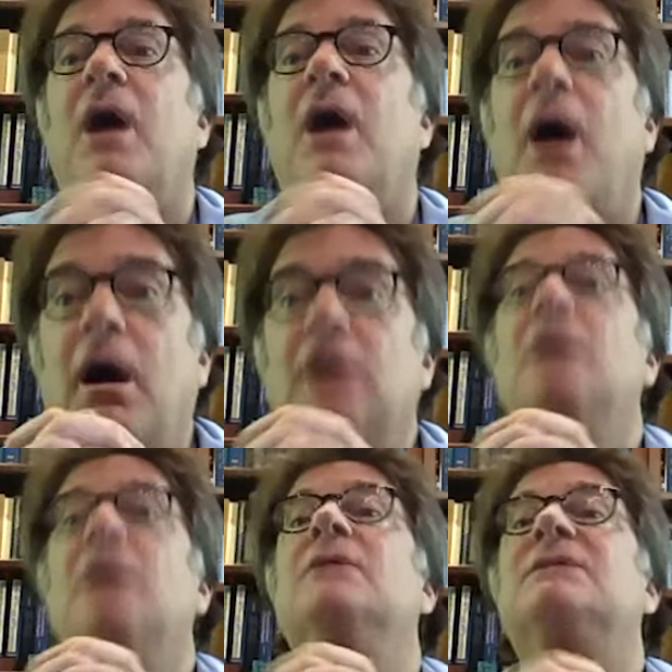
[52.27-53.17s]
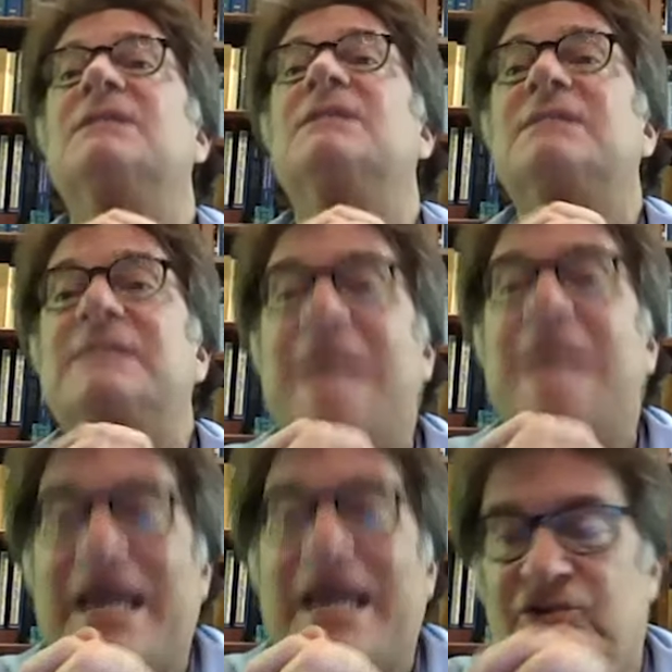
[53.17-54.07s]
are
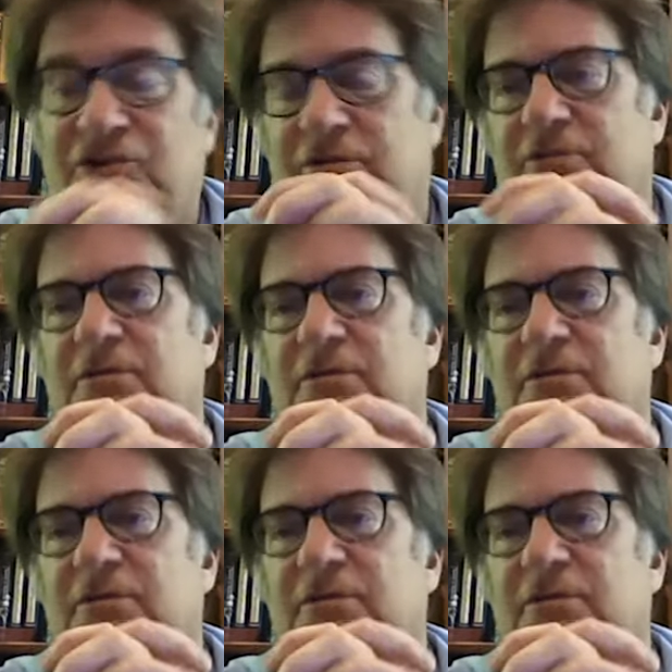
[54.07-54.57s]
disasters.